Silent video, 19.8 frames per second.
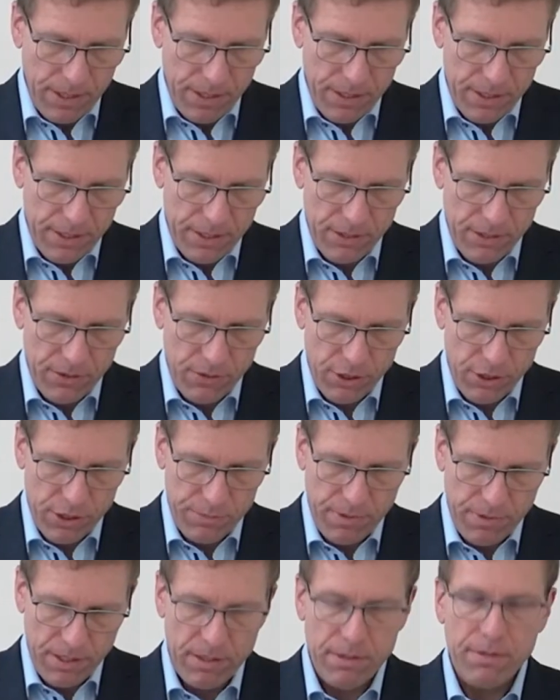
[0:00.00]
this is caused
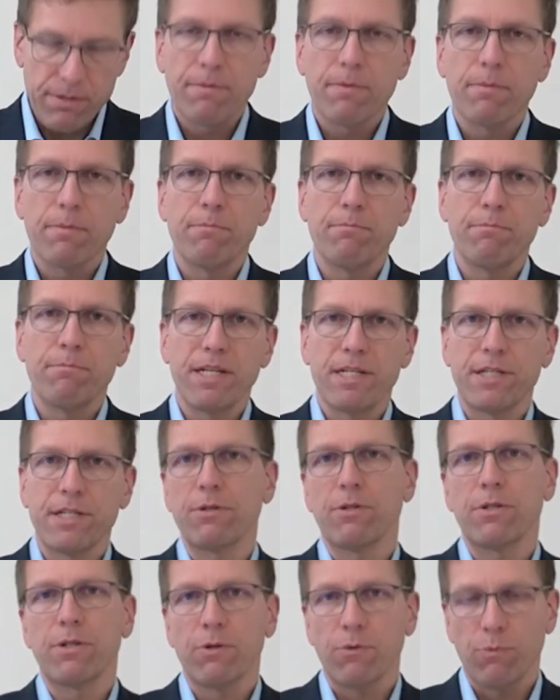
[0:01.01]
by the
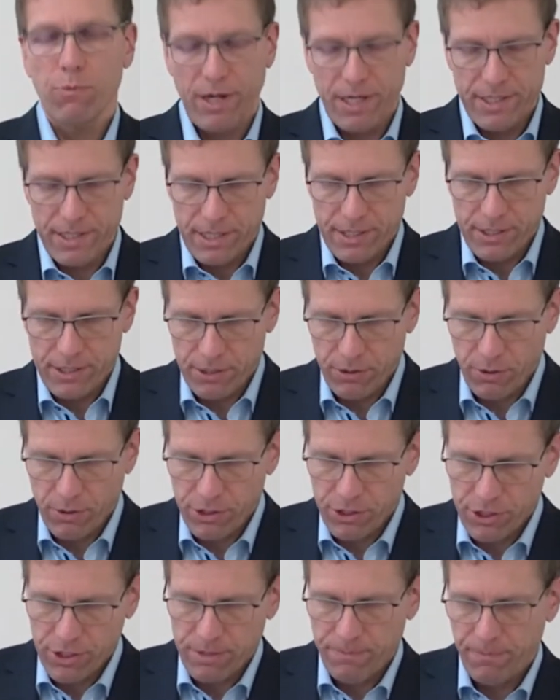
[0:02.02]
manual winding
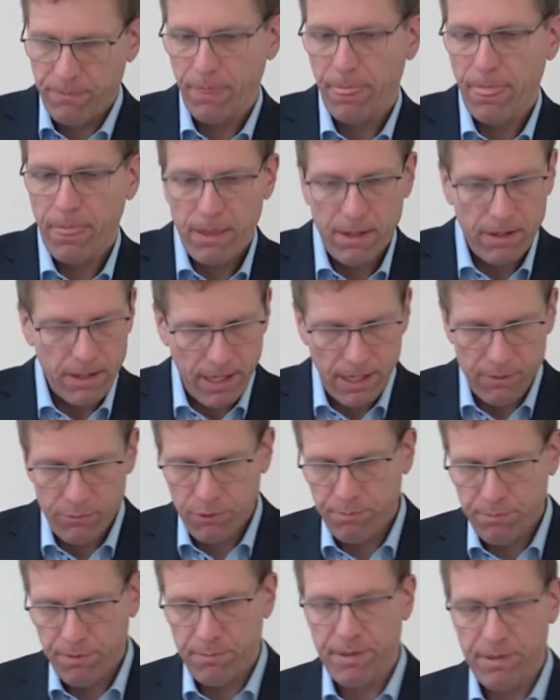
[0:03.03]
technology and would
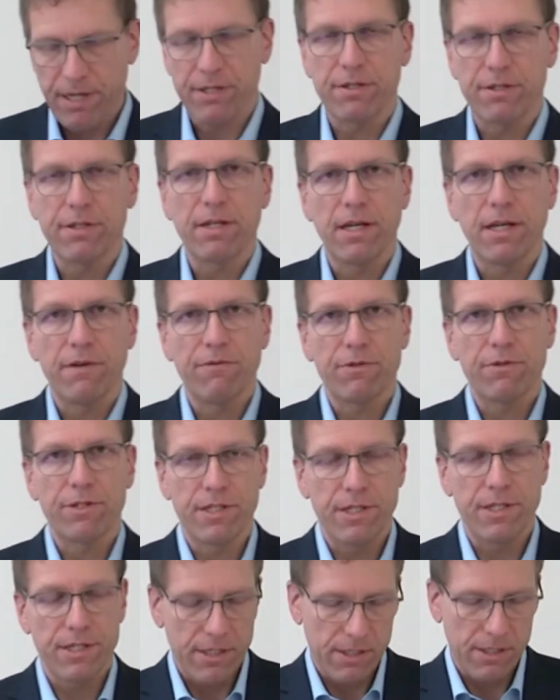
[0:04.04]
be better if you did
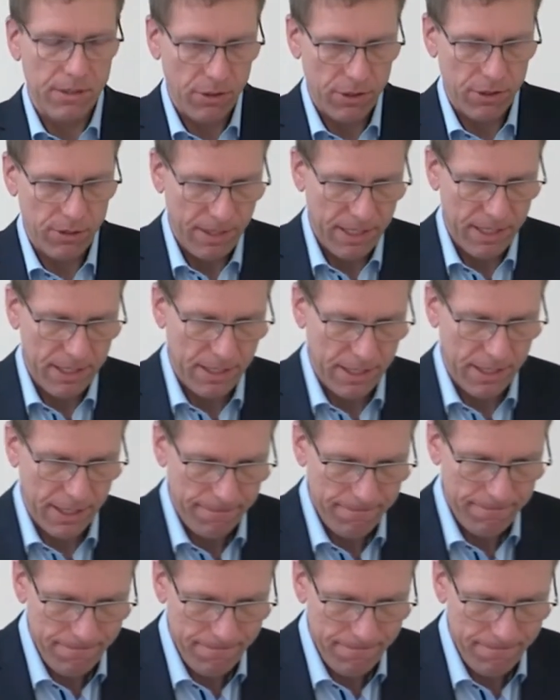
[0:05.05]
it automatically.